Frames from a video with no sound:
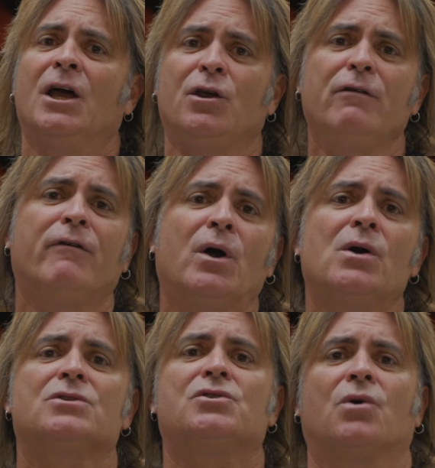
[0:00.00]
you've
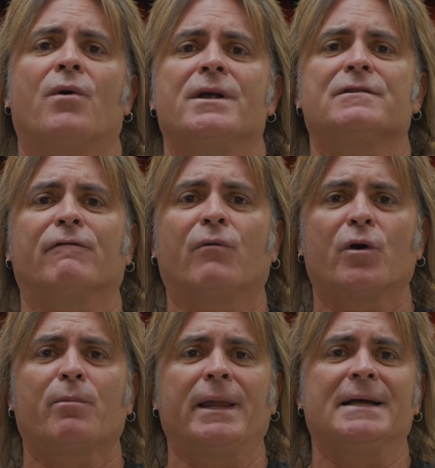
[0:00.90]
heard stories of
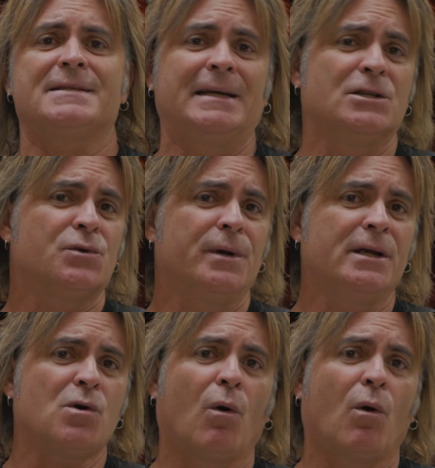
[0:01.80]
workplace injuries